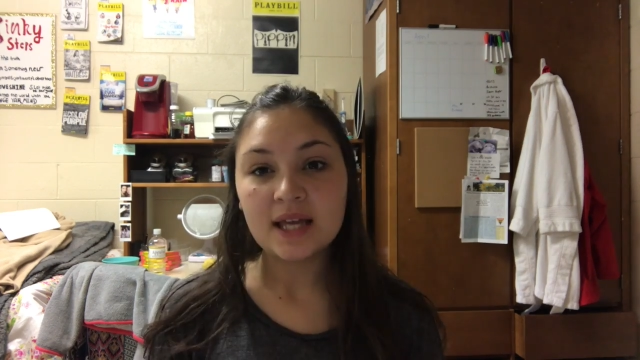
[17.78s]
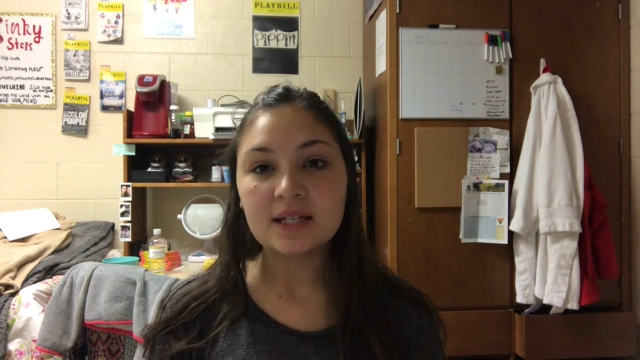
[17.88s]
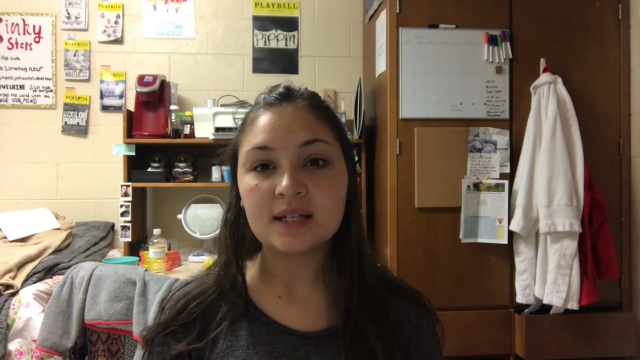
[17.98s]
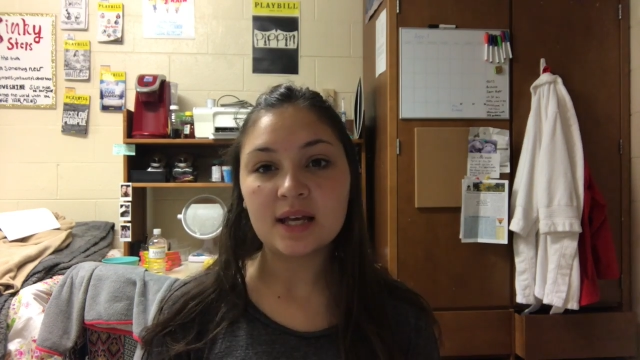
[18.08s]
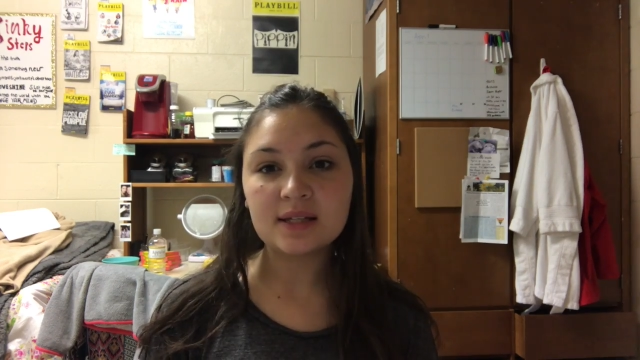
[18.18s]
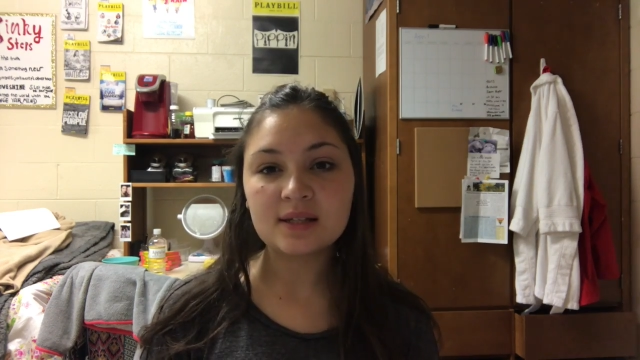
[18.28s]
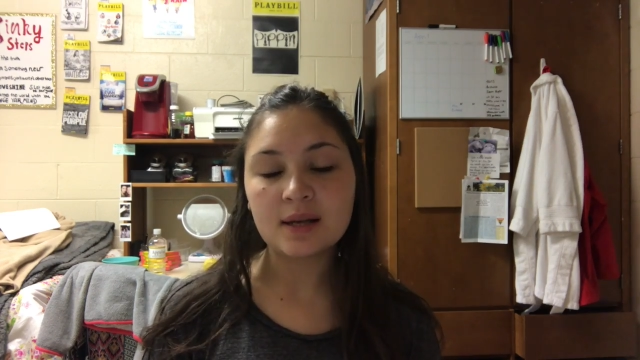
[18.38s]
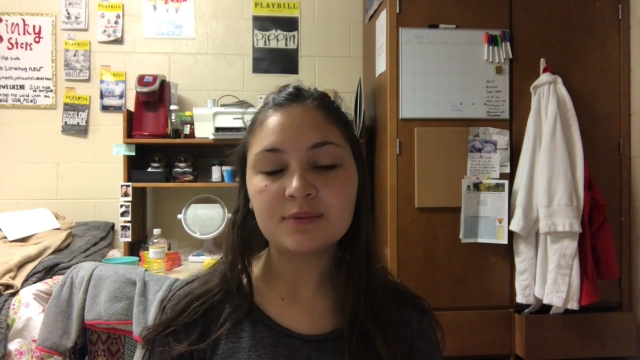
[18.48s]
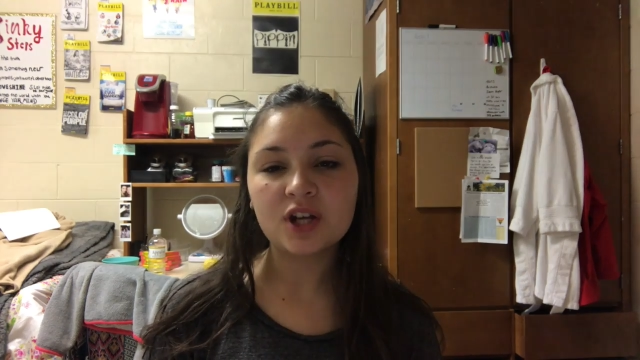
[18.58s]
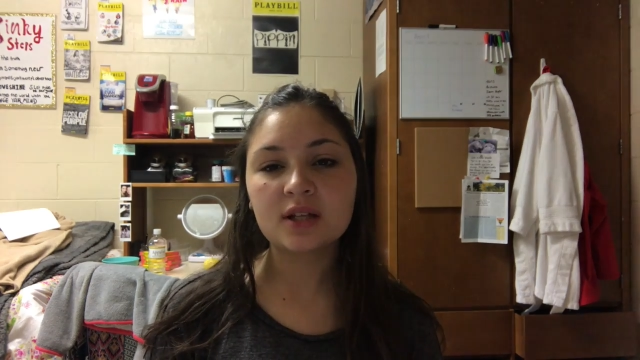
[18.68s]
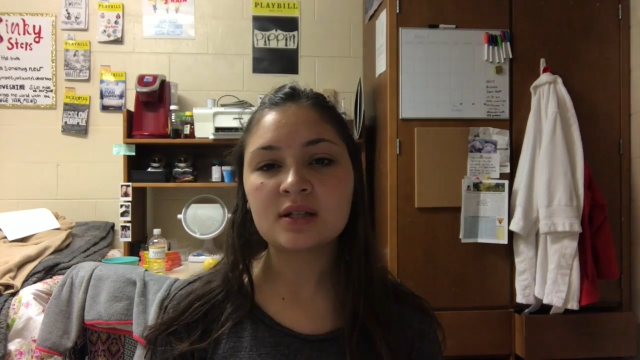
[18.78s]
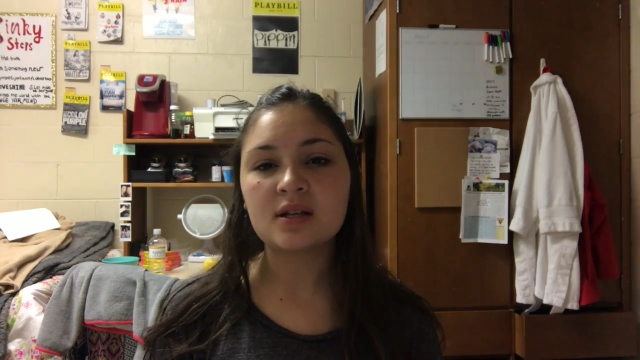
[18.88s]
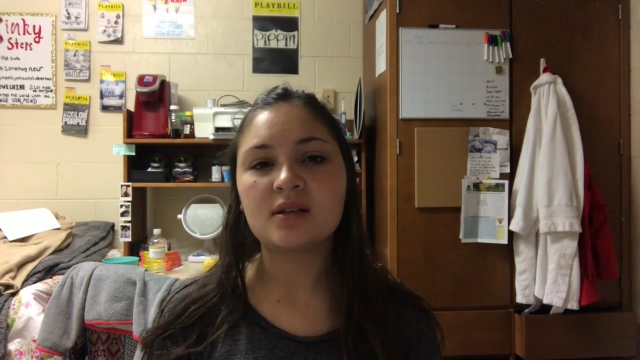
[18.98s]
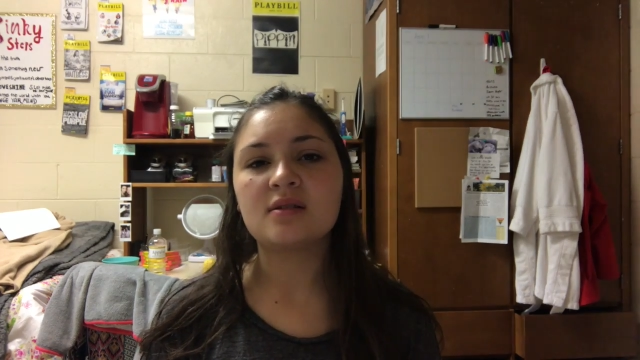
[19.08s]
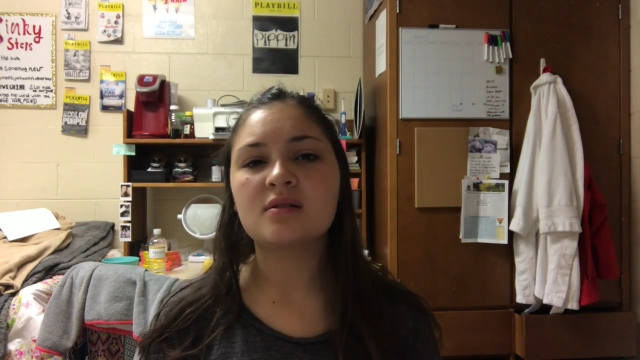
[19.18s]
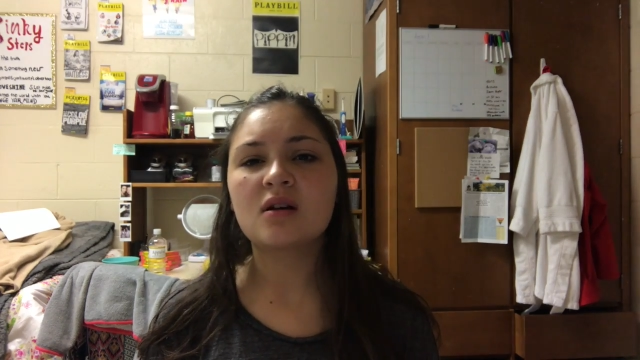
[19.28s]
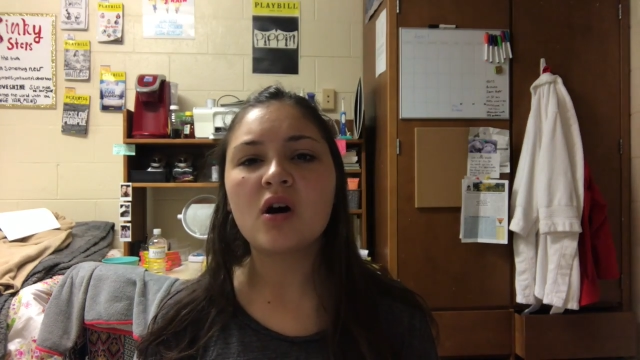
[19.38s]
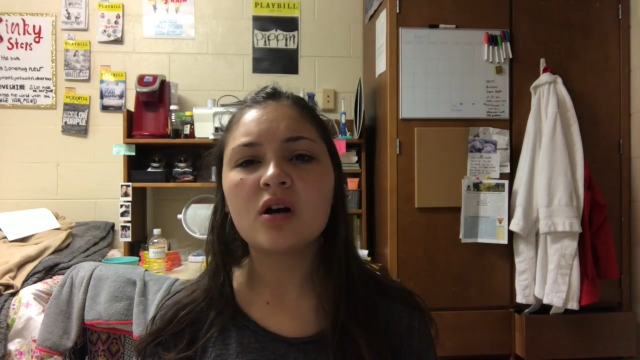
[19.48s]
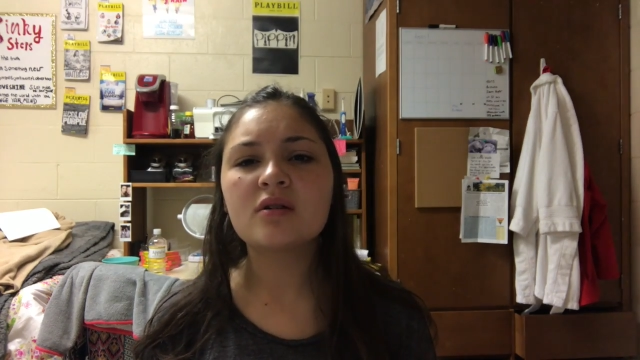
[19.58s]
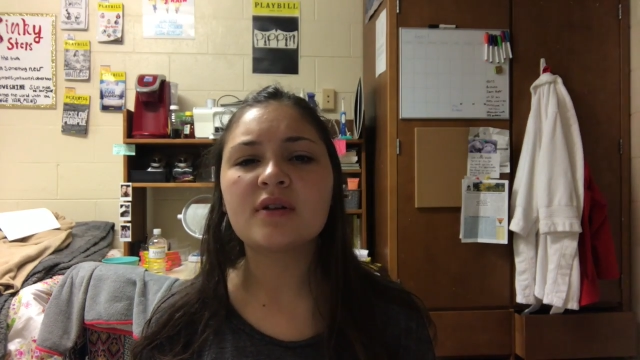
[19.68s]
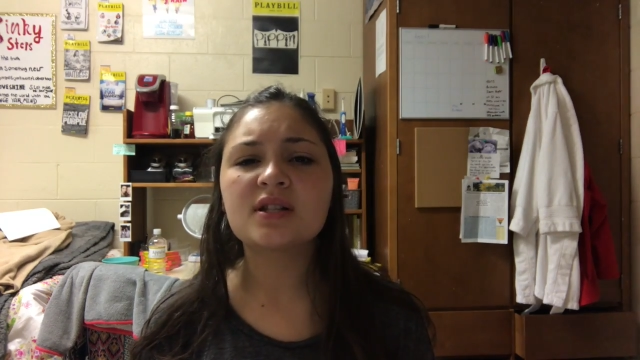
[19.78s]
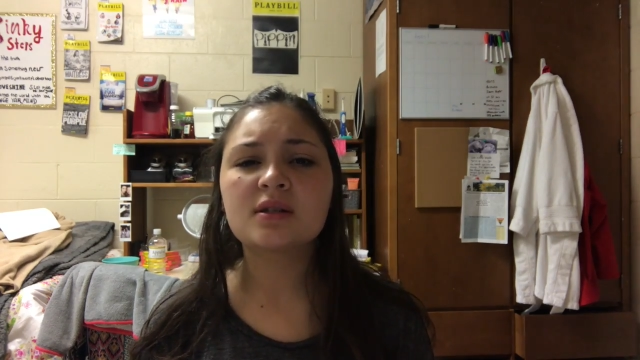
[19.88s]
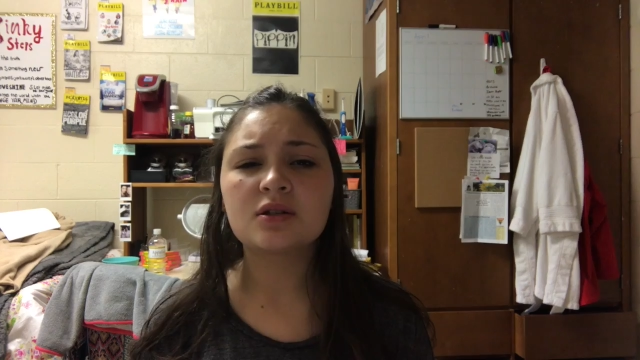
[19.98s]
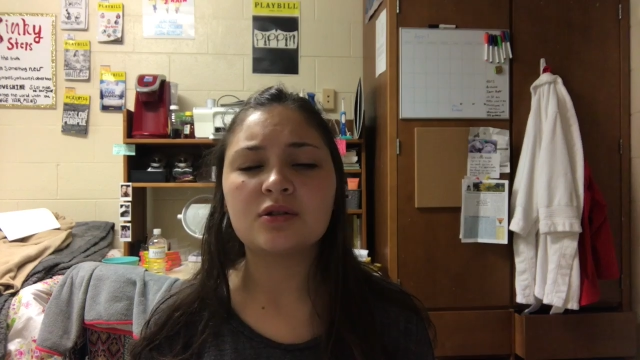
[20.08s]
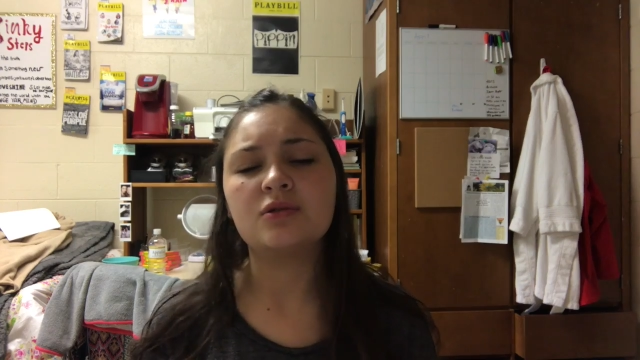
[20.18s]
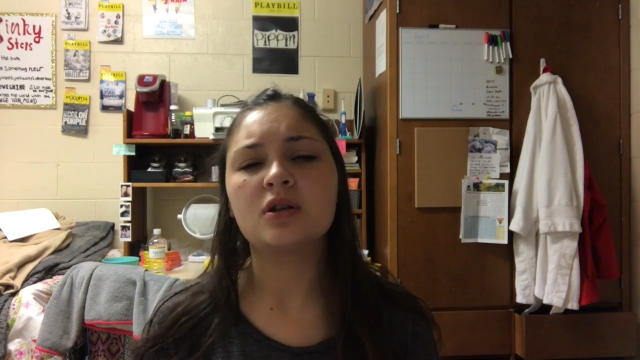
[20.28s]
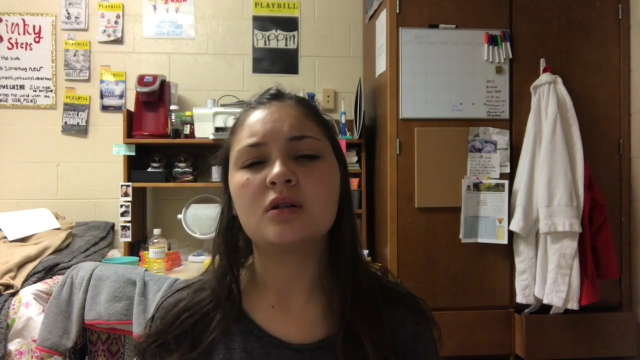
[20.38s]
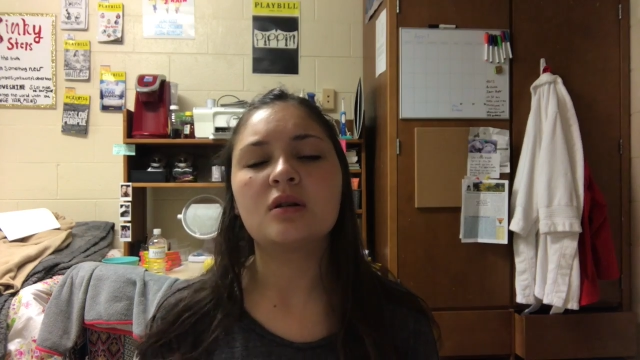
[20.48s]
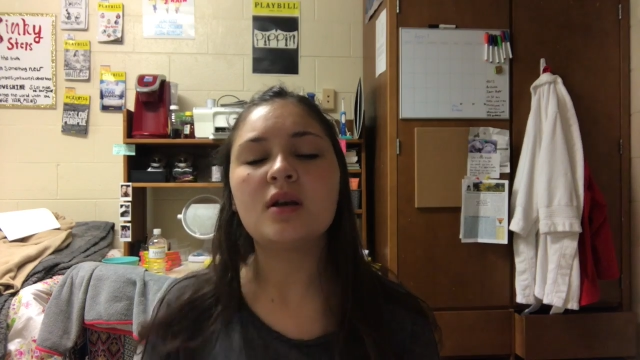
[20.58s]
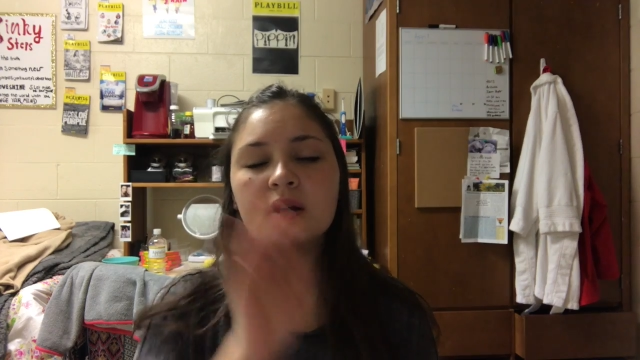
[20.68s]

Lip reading: Today's subject is art restitution.